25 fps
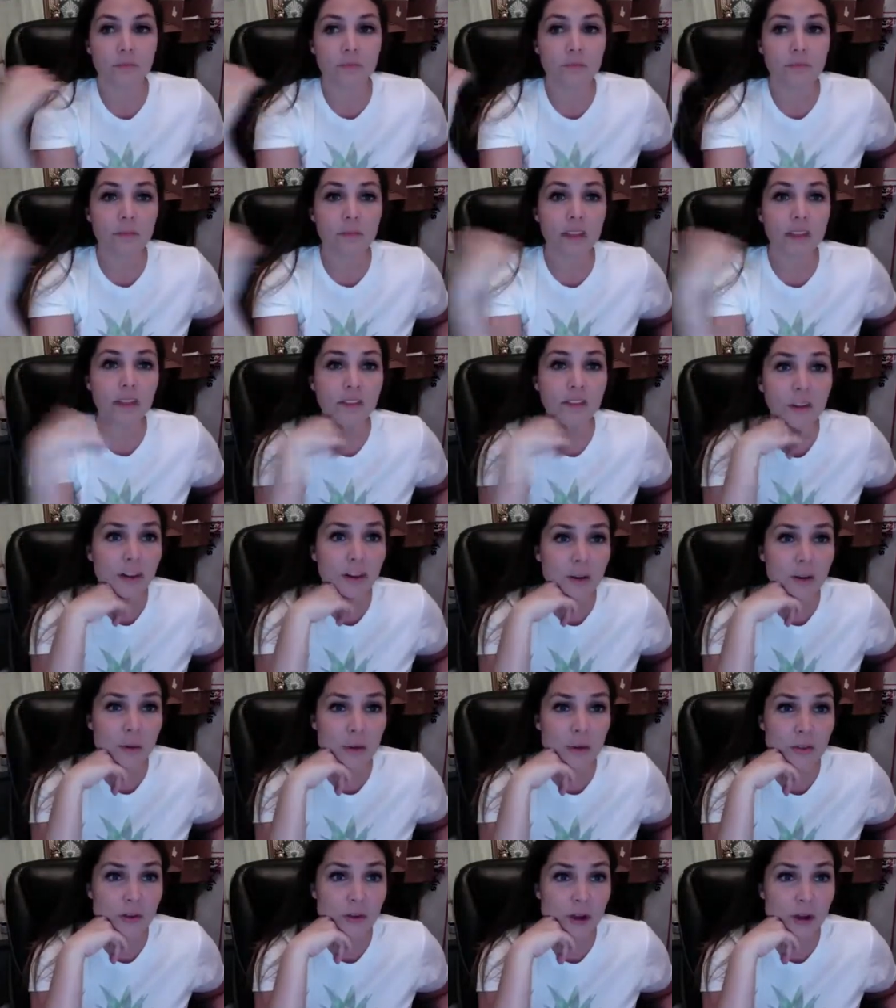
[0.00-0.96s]
If you're not
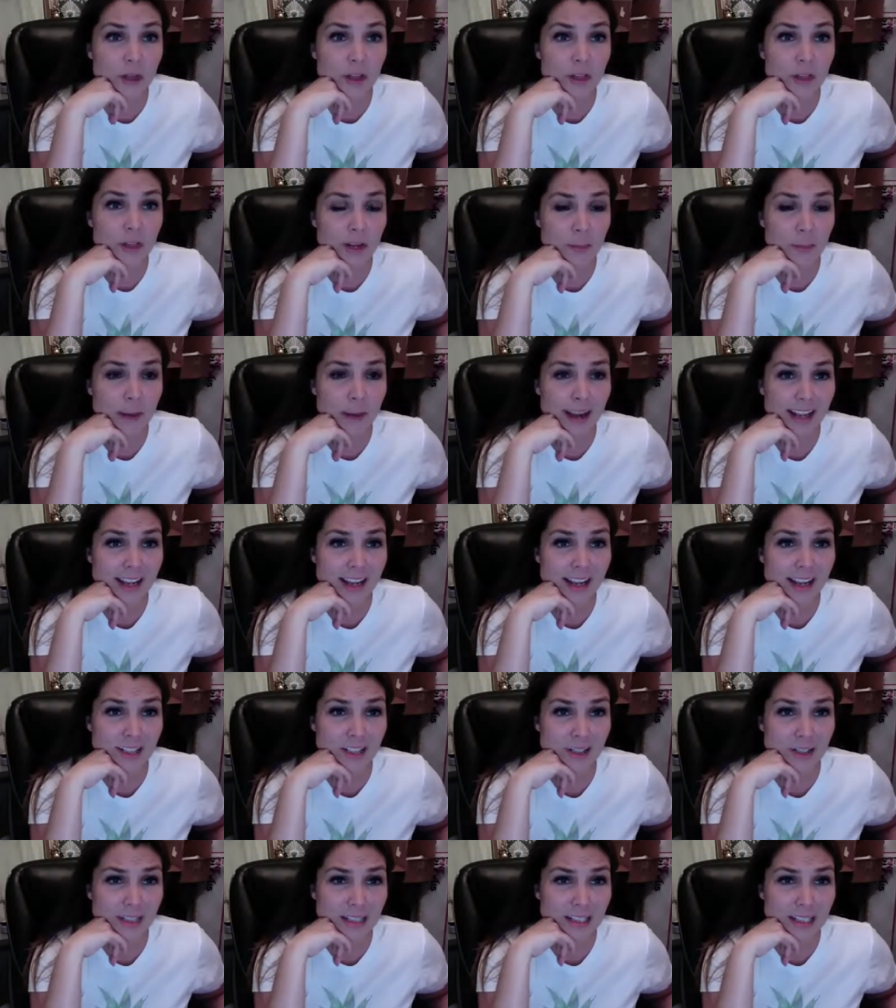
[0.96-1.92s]
going through all 30 packets
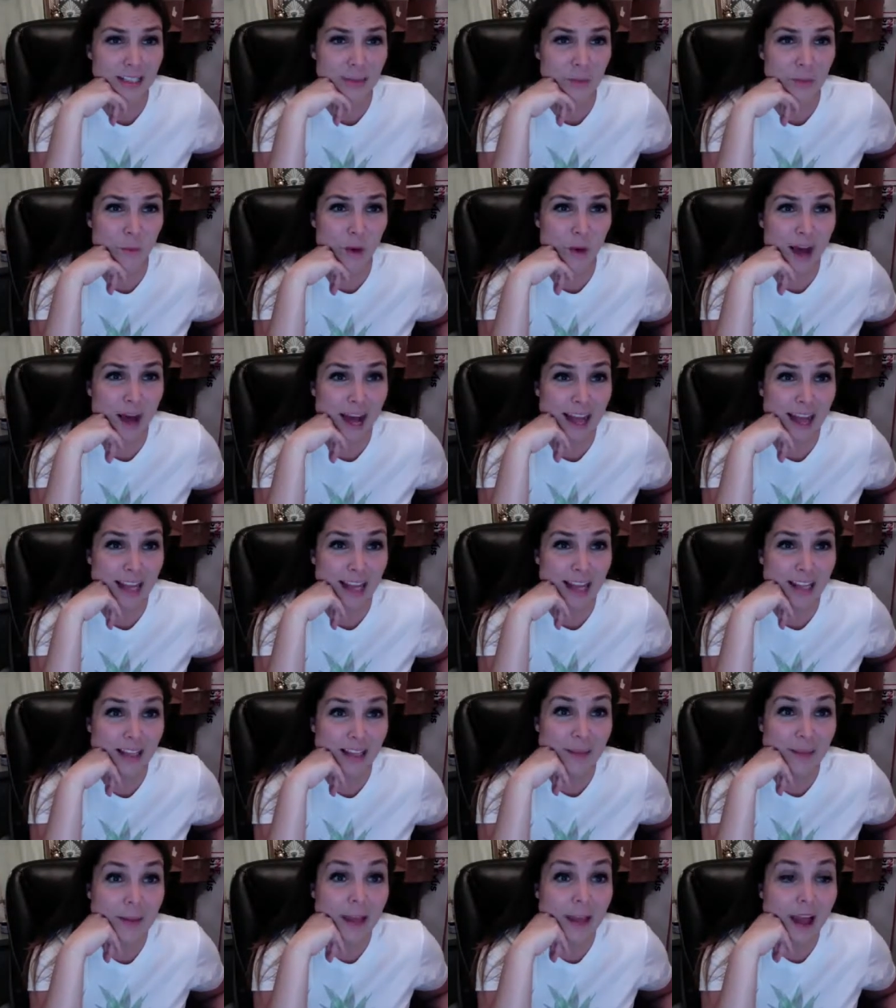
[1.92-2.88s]
of your Slim, why?
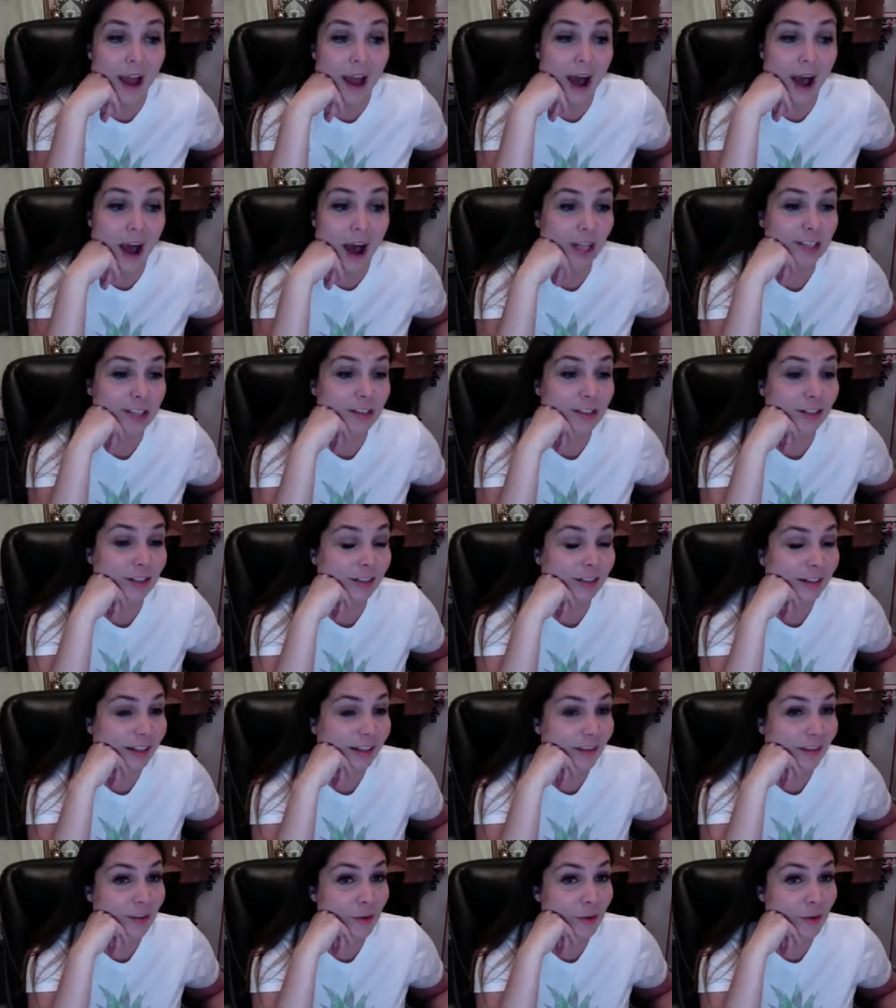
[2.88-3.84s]

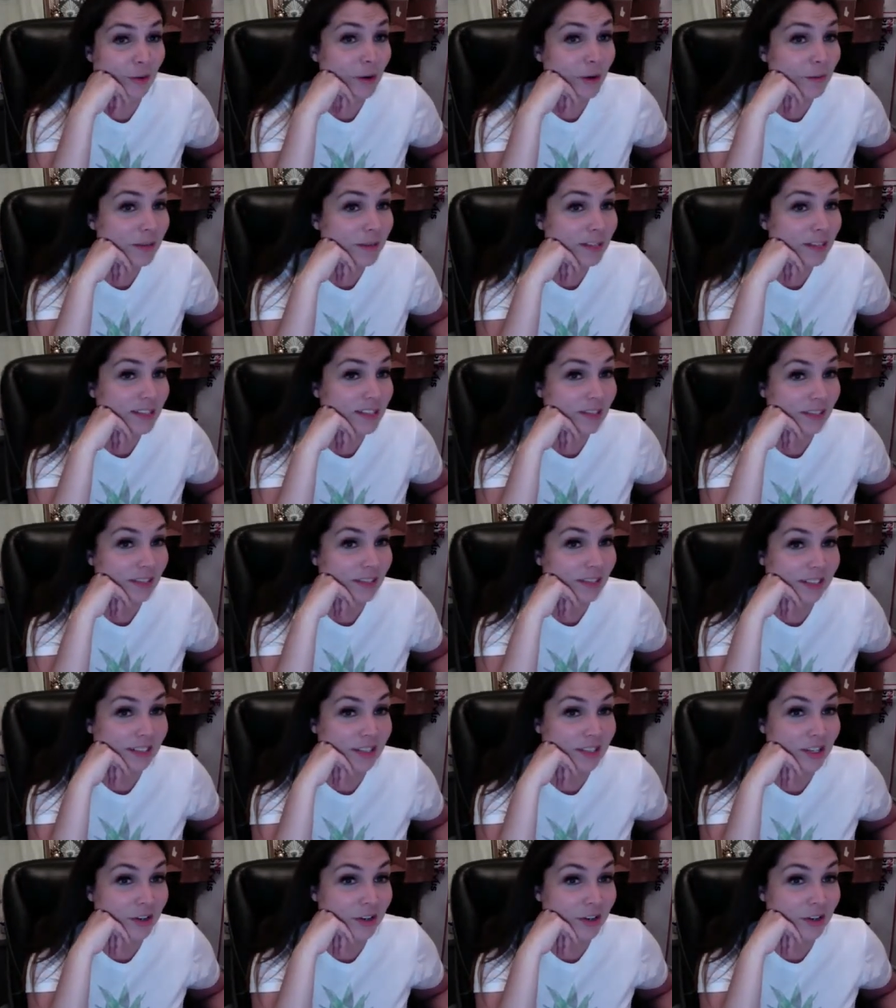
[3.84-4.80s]
If you want me to, I'll
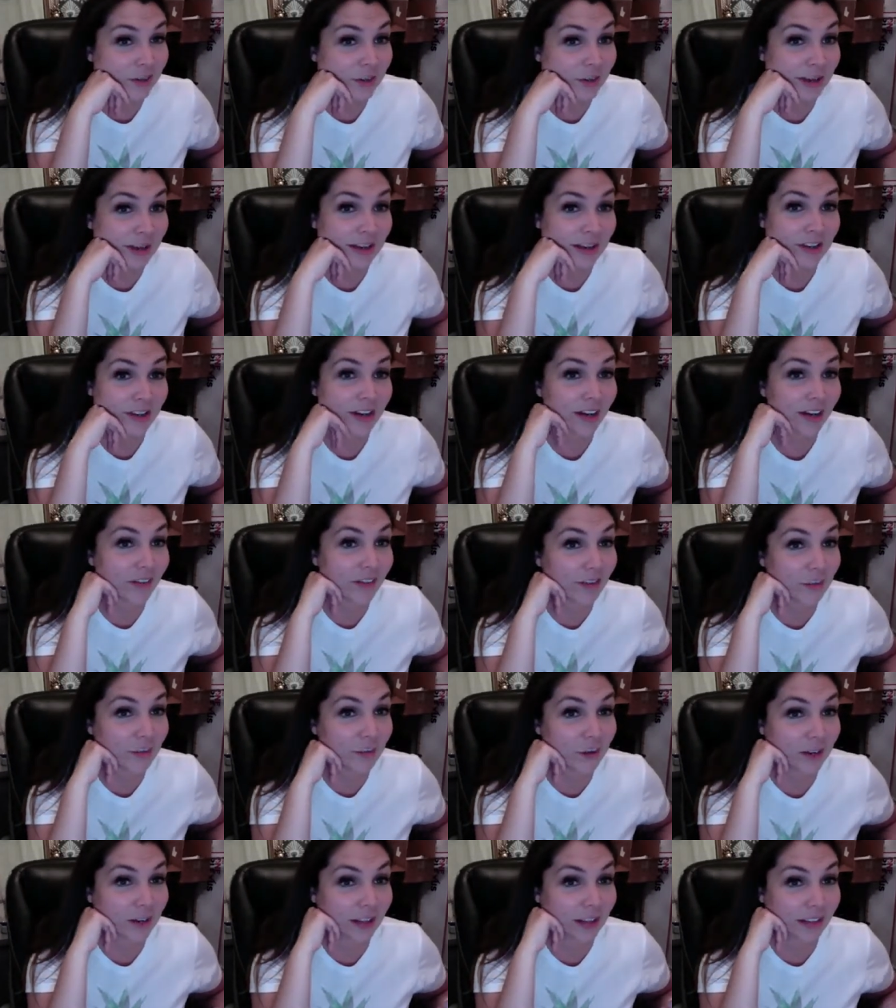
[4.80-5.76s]
send you a reminder every
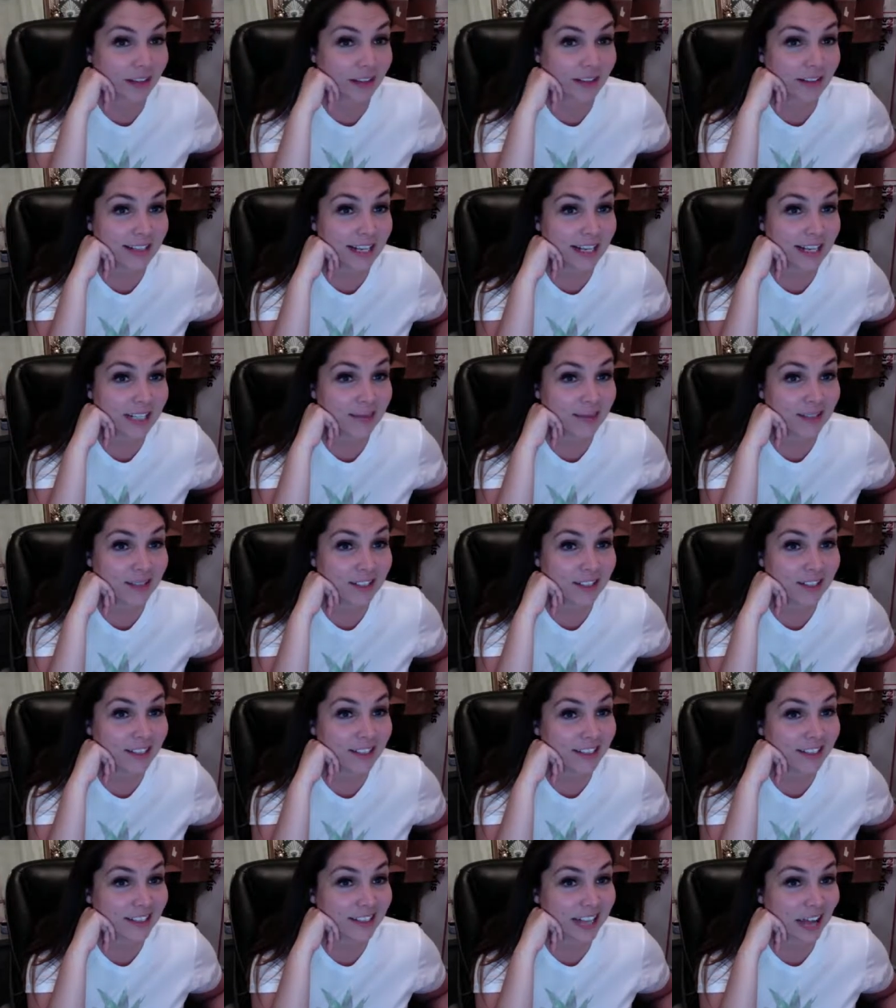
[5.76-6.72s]
morning, a little text message
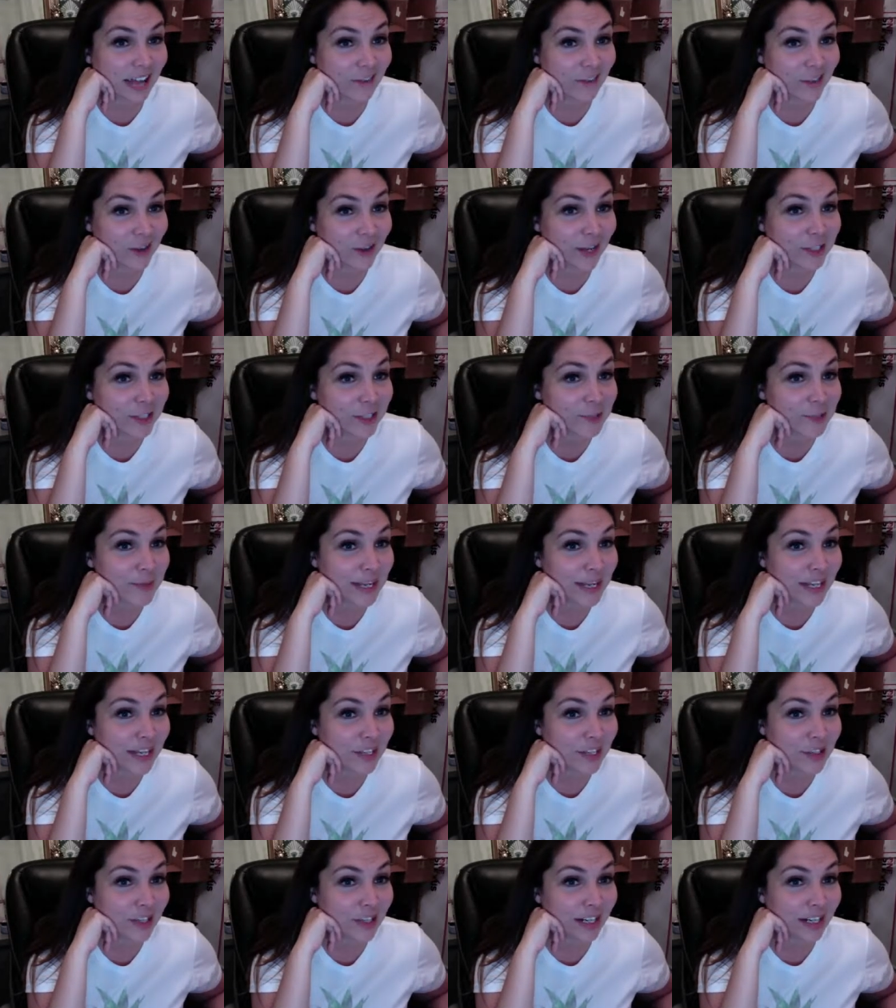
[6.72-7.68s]
says, have you had your
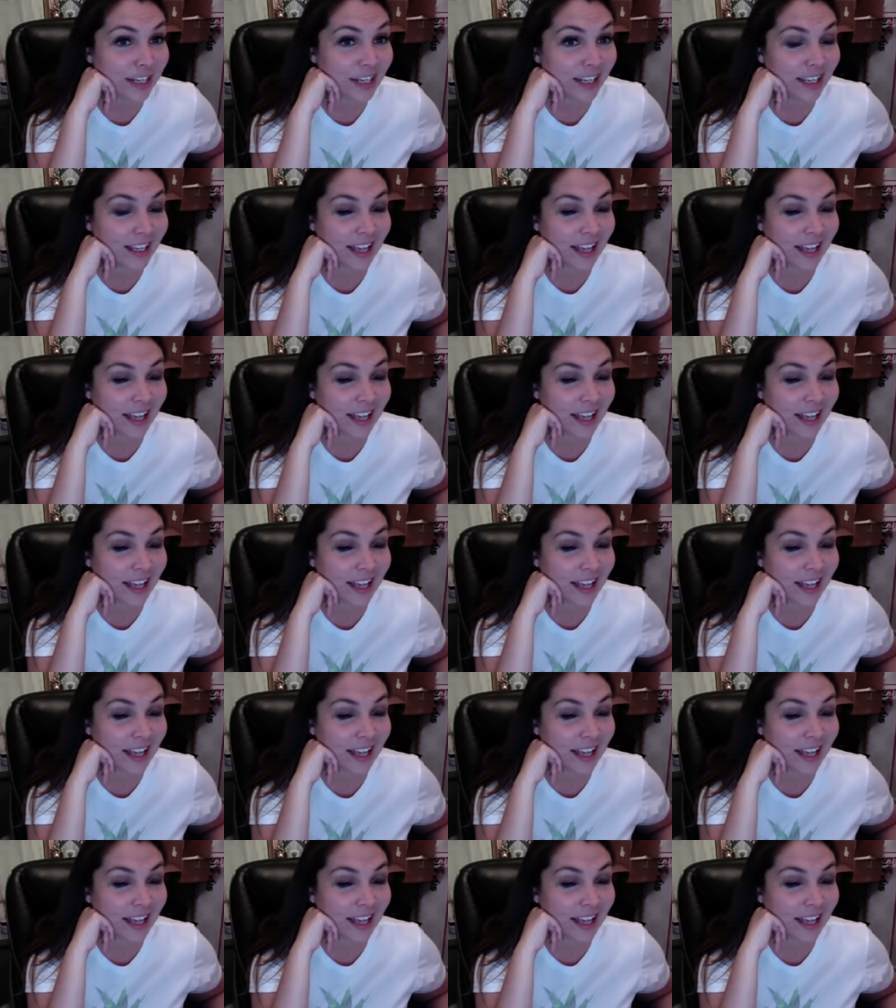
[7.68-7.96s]
pink drink?